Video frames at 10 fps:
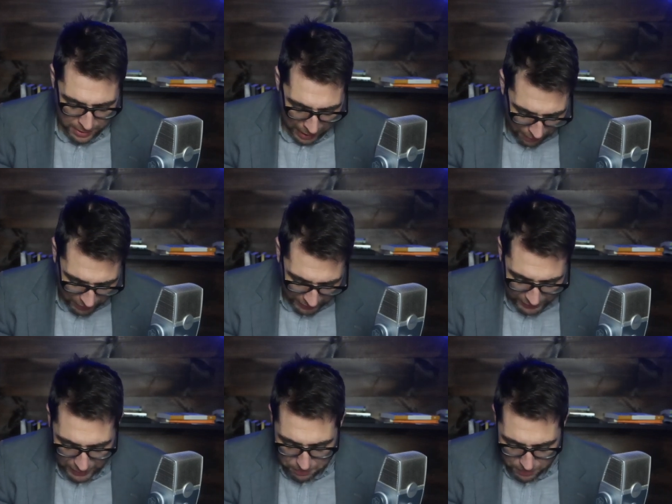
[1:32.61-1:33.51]
I've got a
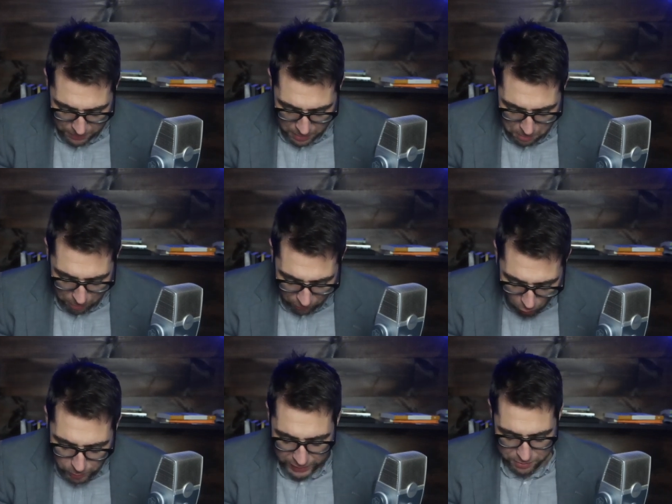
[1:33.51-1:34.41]
clip. But
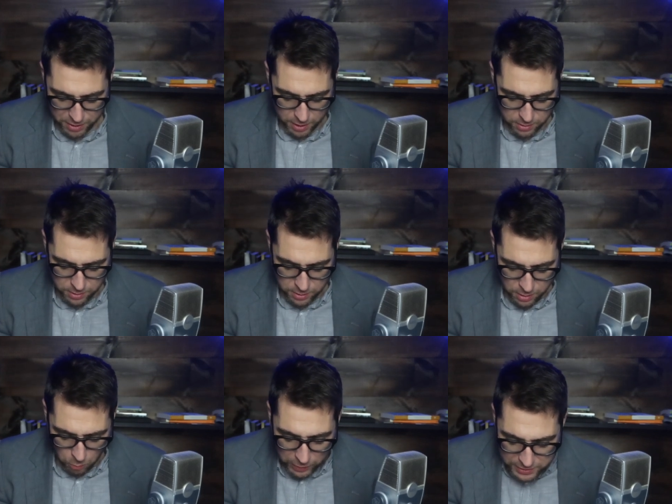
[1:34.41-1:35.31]
before we get there,
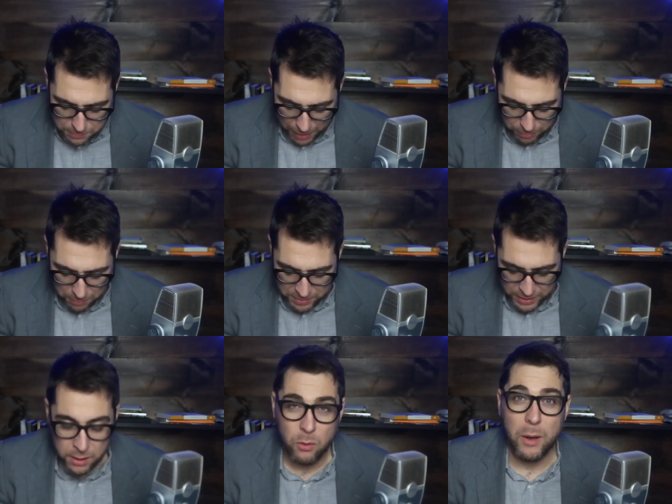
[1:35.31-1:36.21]
what does the Babylon
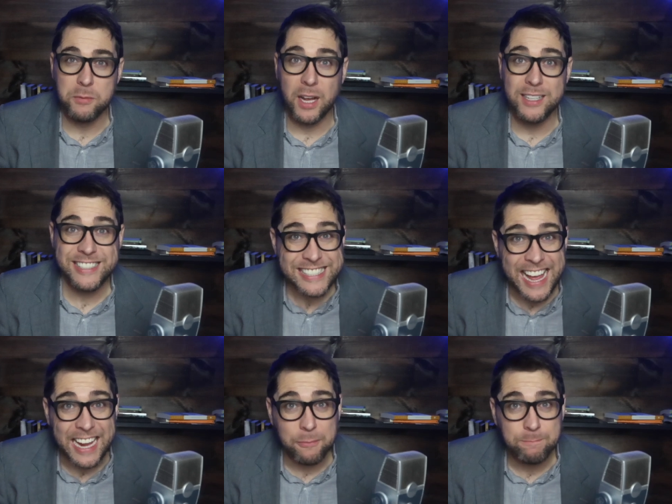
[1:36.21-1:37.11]
Bee website
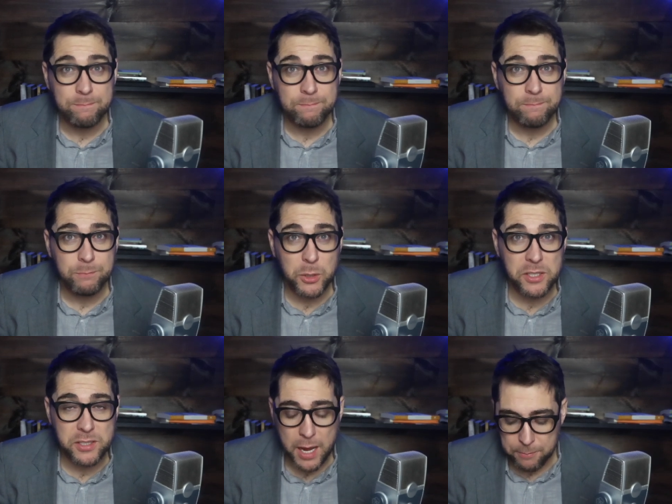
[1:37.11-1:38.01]
say? What does
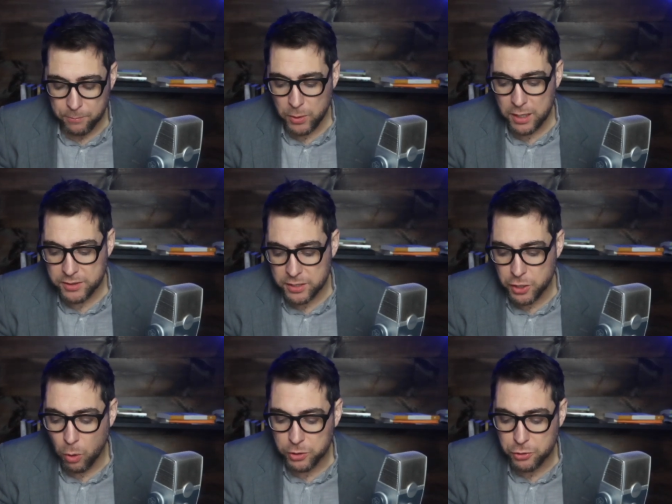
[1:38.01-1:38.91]
it say? Well, it says,
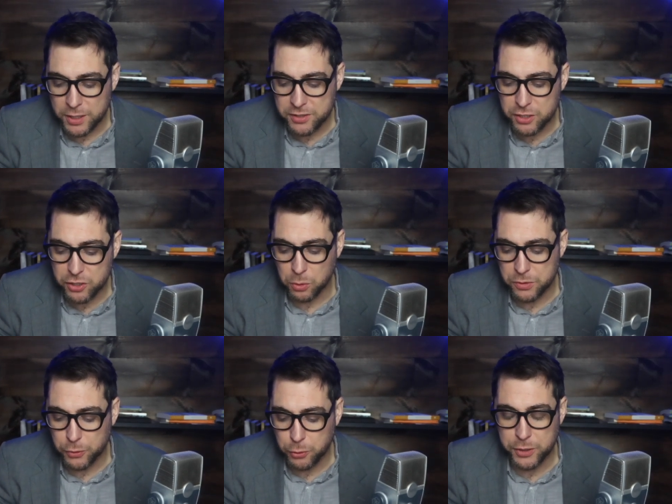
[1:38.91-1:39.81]
your trusted source
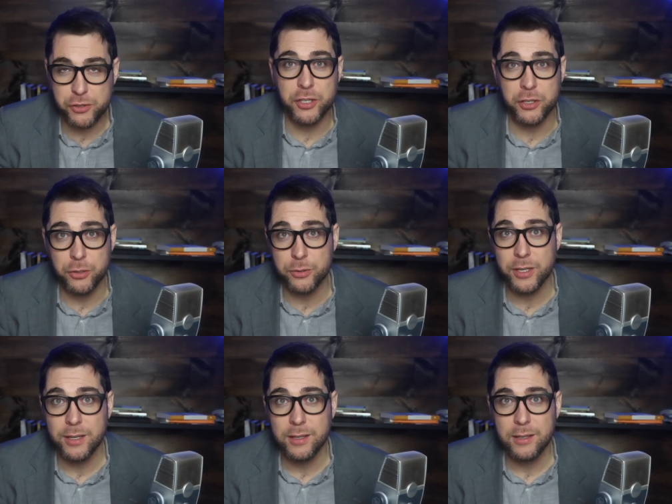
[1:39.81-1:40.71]
for Christian news,
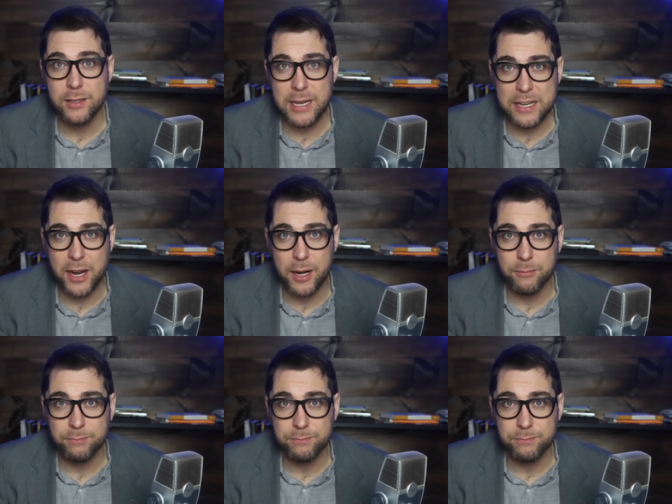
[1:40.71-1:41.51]
satire.